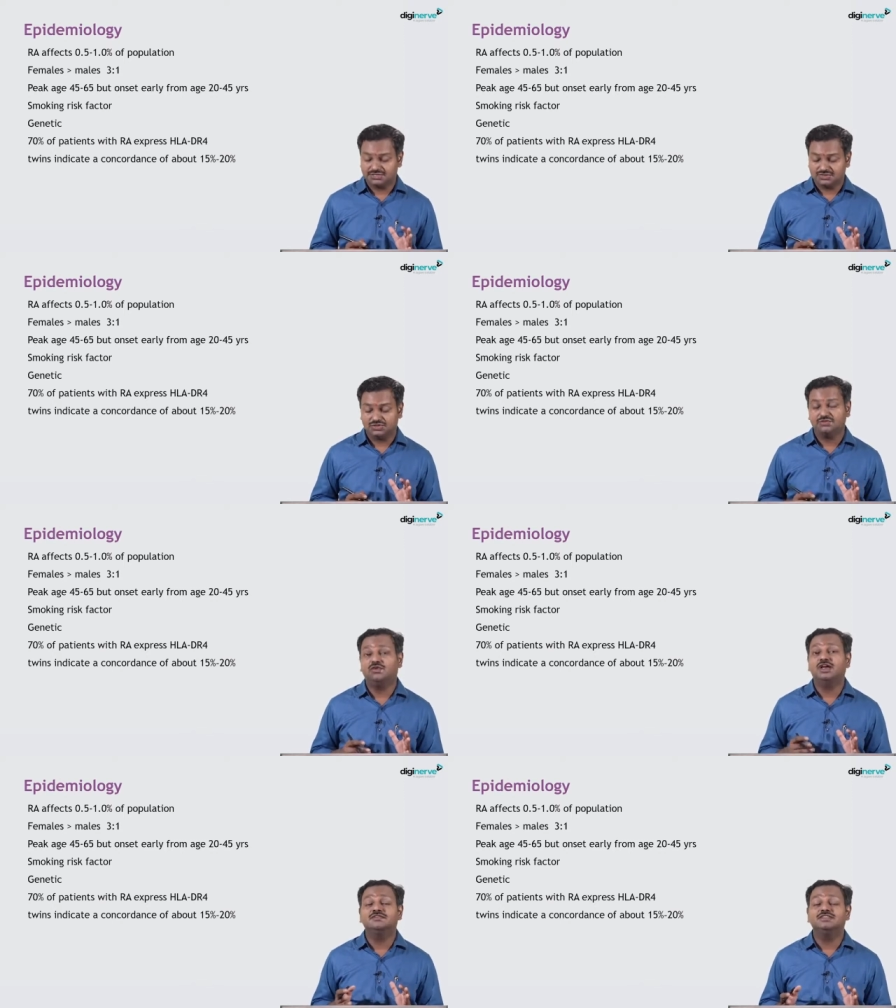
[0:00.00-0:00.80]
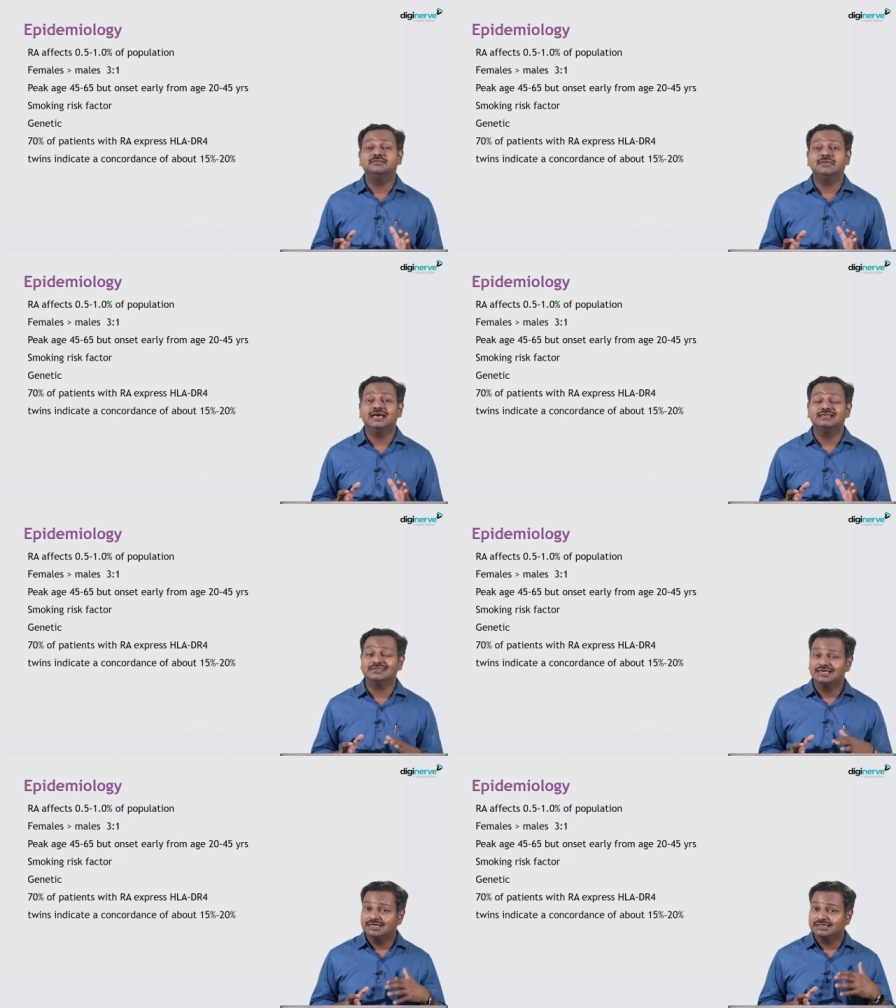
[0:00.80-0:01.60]
So if one of them has,
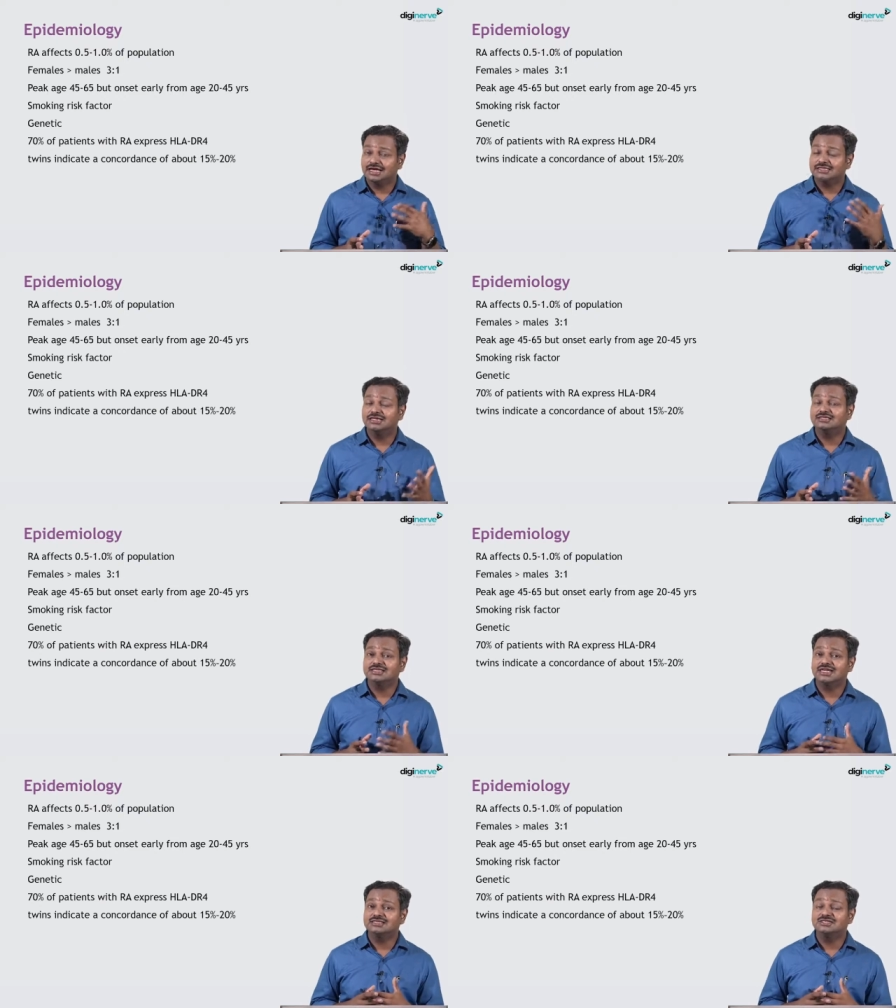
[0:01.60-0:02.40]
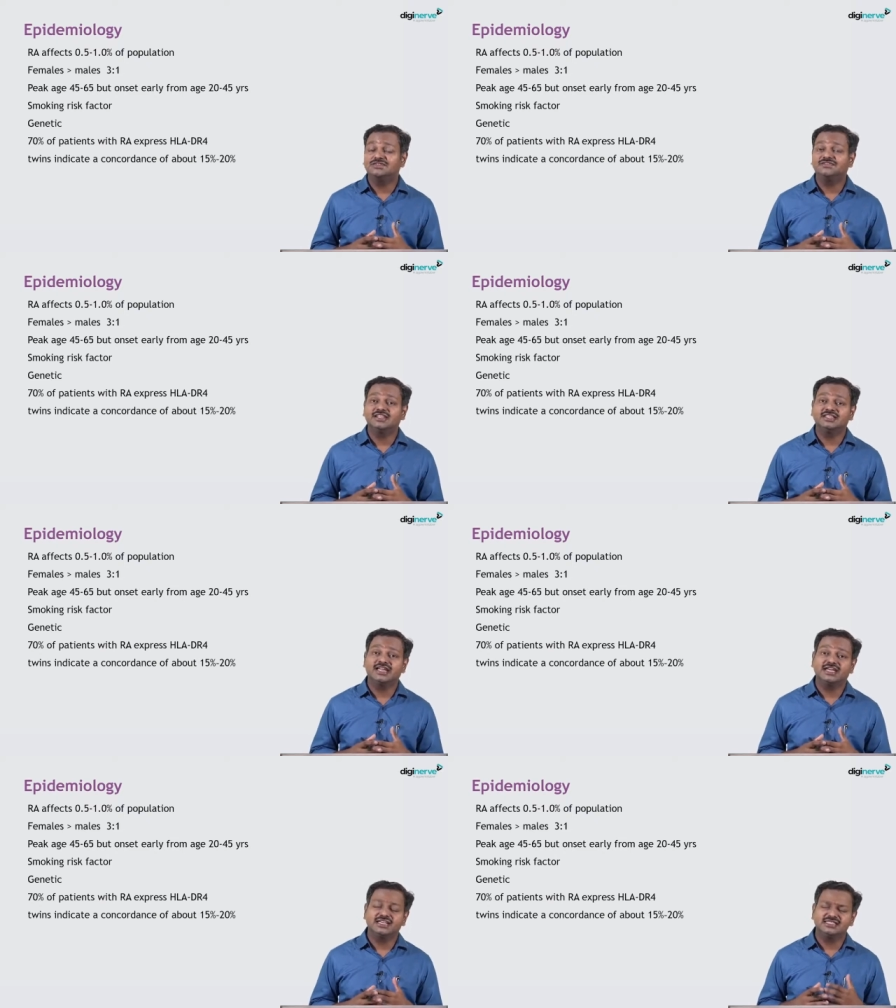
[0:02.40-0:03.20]
the other chances of other
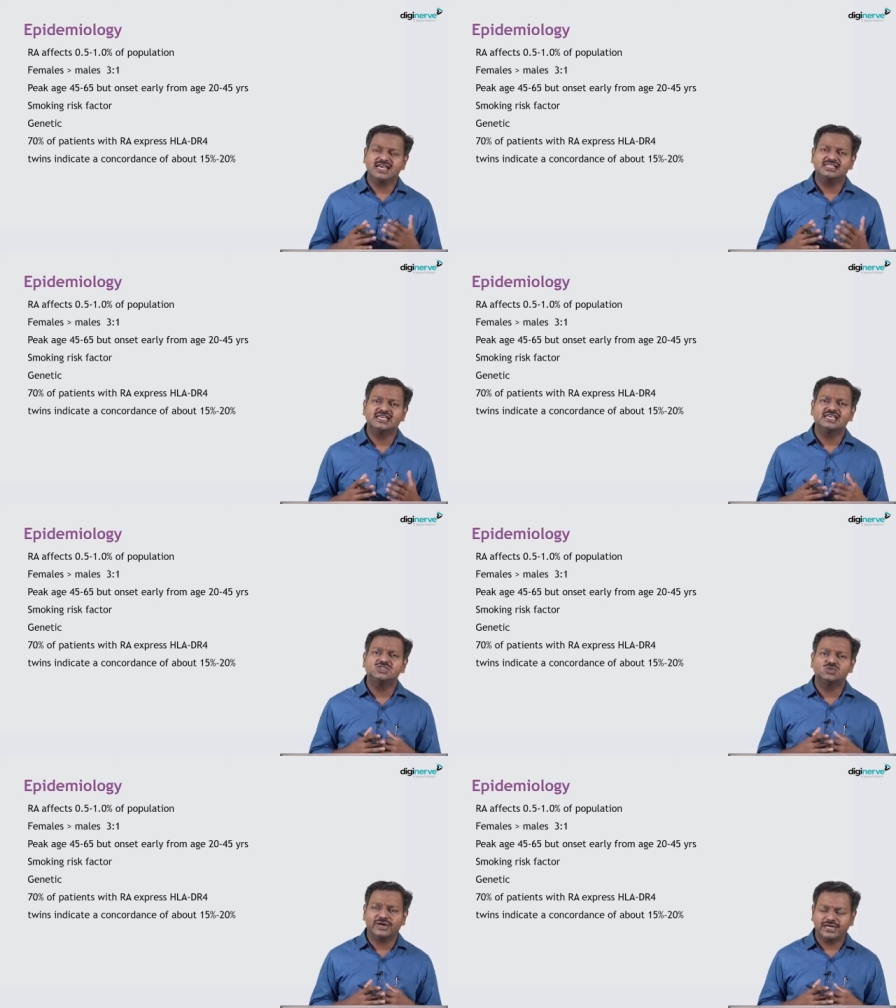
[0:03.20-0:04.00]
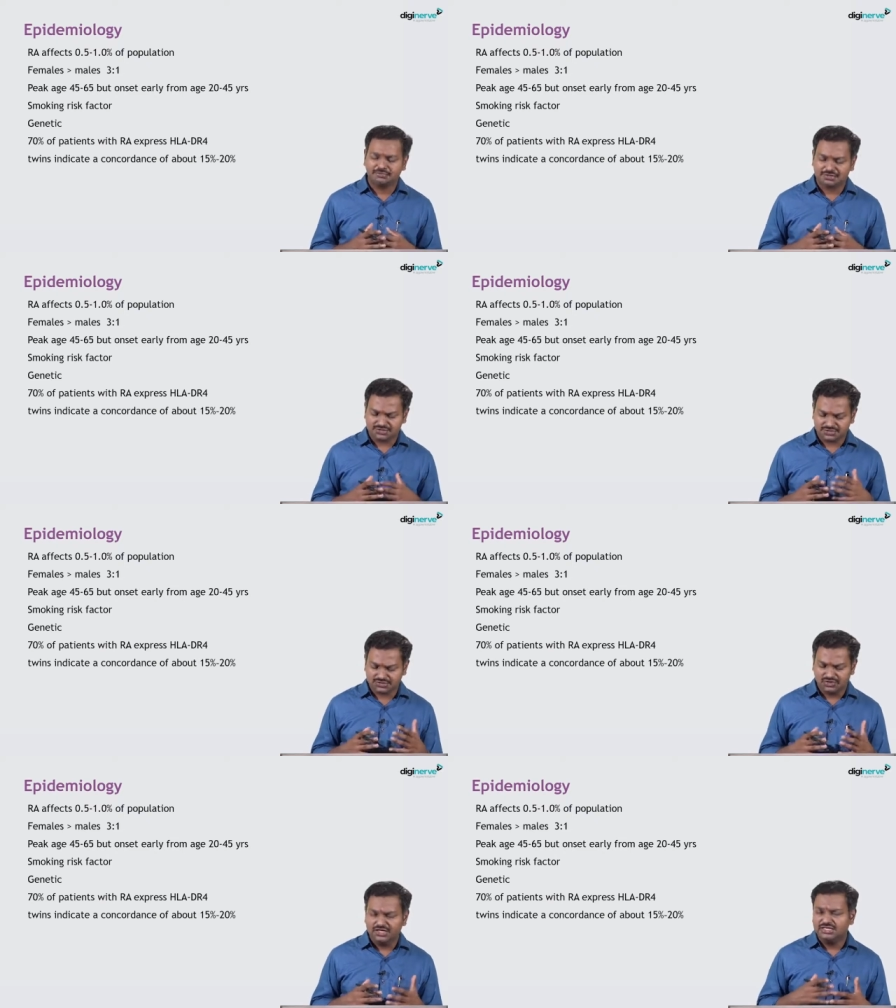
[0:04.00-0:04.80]
getting is as high as 20%.
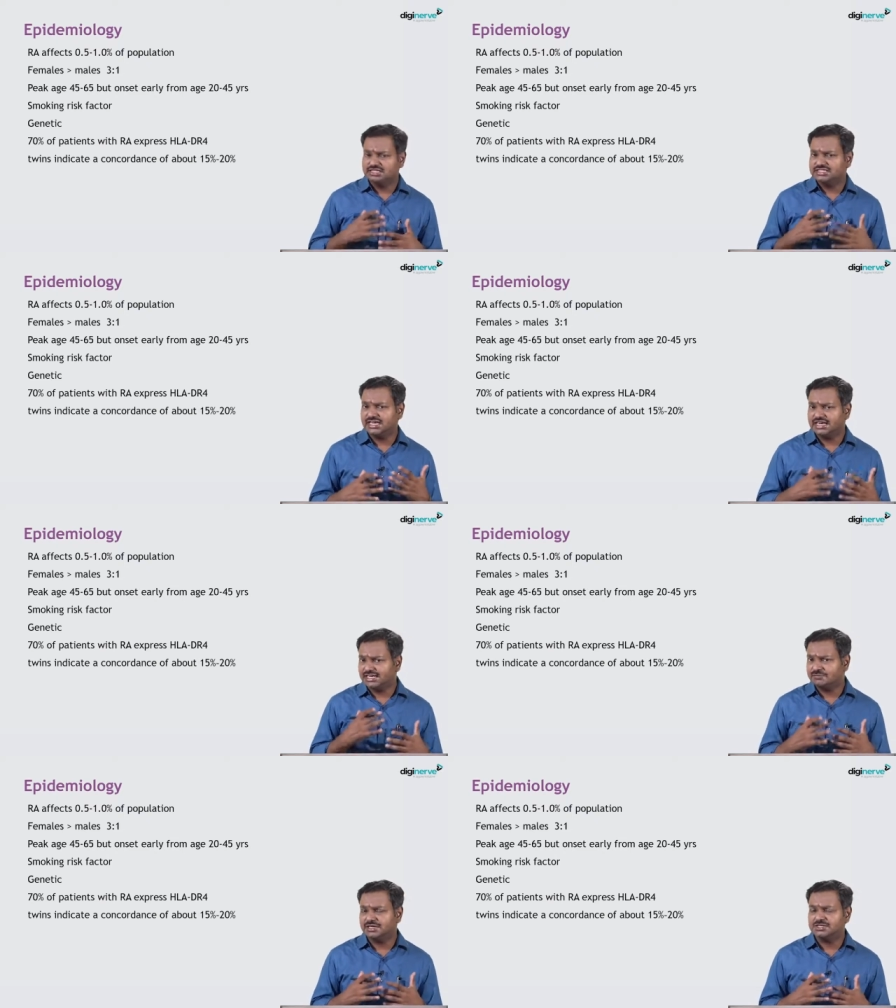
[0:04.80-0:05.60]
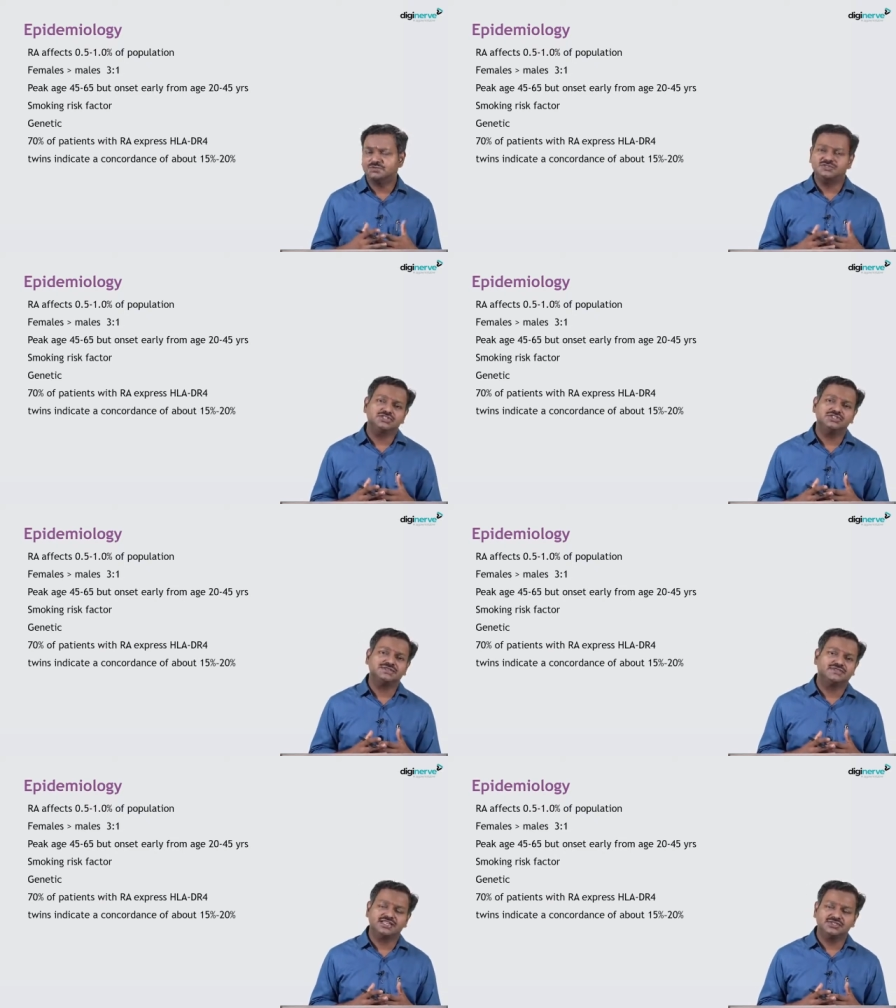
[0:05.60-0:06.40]
So the genetic predisposition
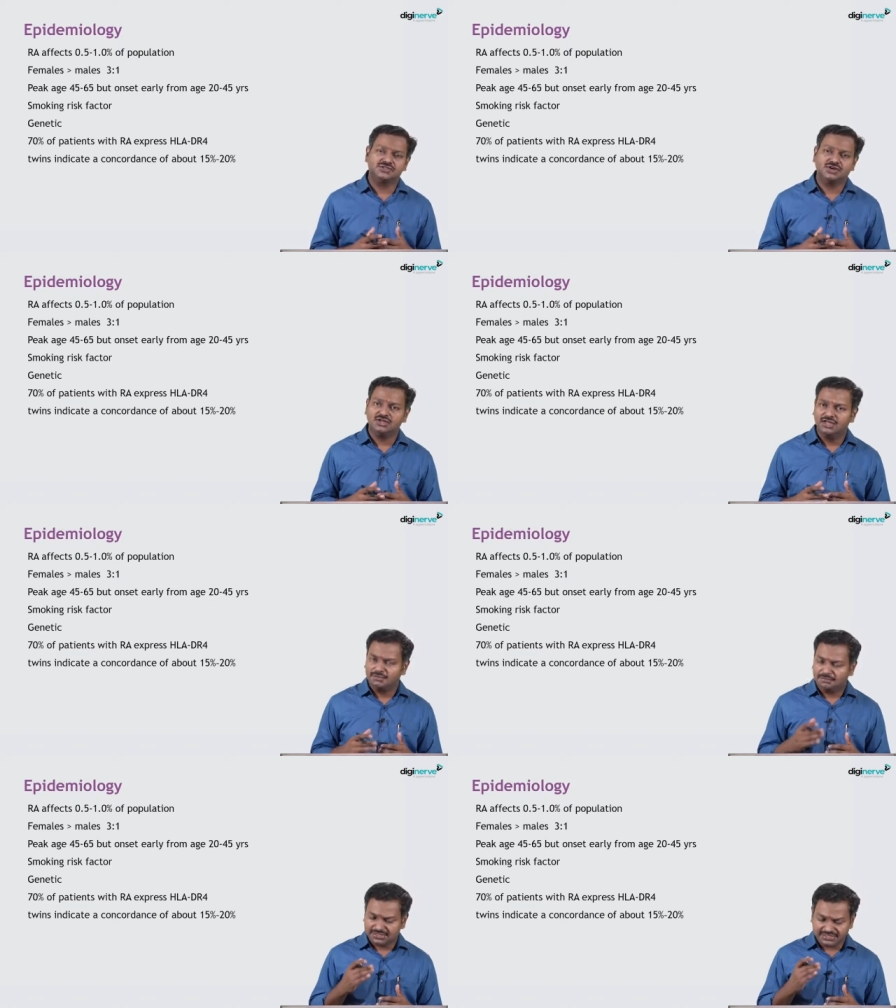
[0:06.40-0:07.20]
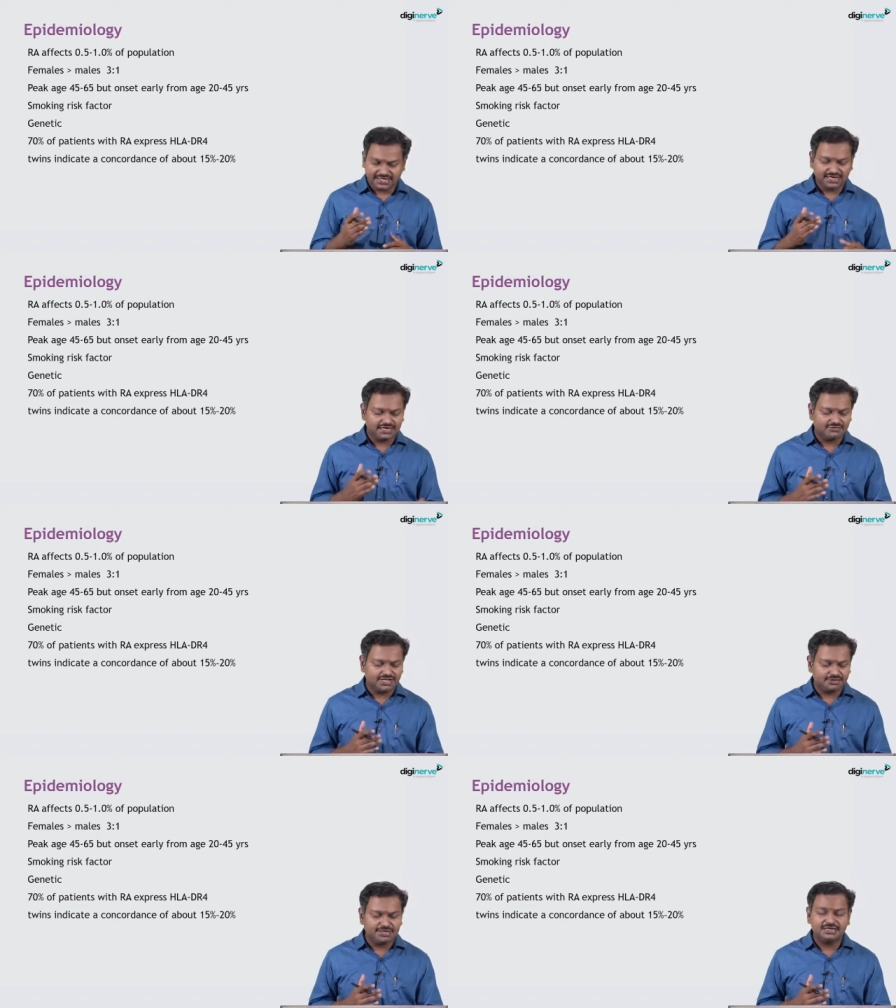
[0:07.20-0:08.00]
is very strong, but there are
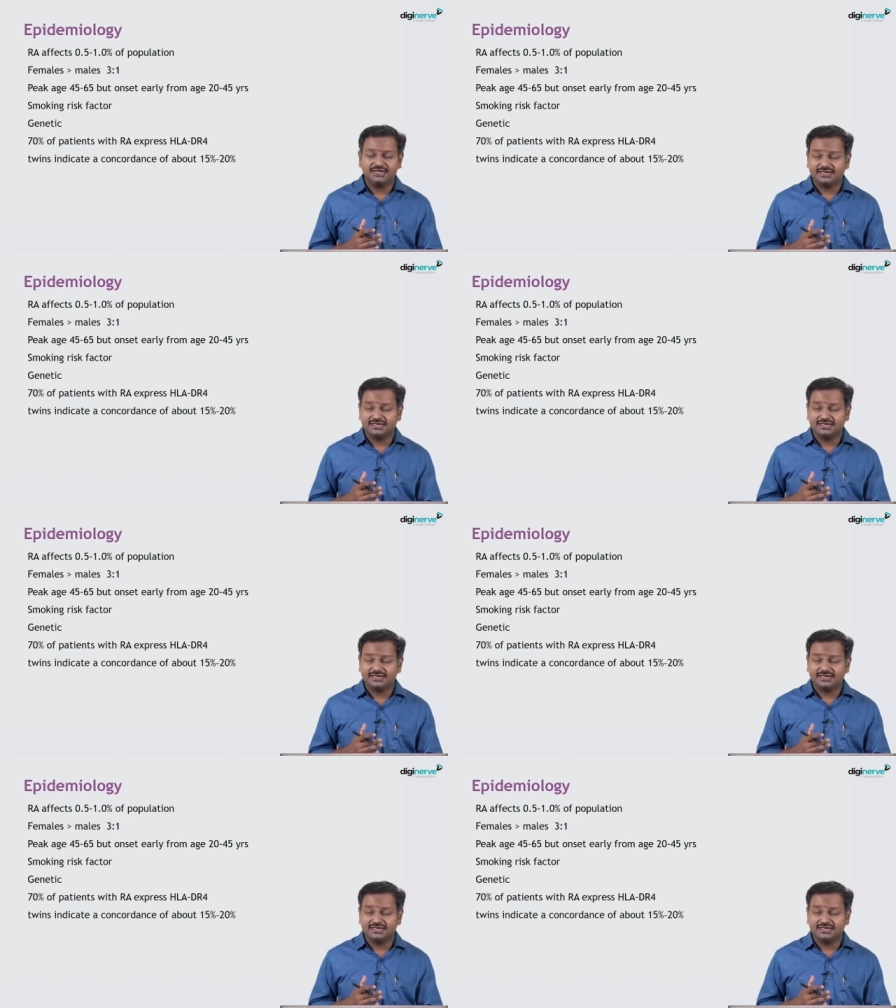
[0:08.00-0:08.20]
environmental